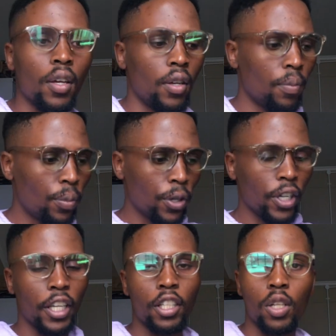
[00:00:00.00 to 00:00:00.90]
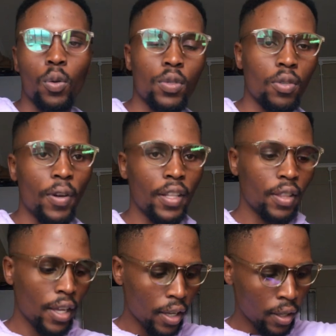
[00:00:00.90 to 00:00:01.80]
and then putting her clothes right
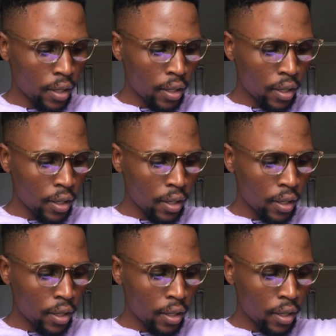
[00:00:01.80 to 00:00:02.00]
there.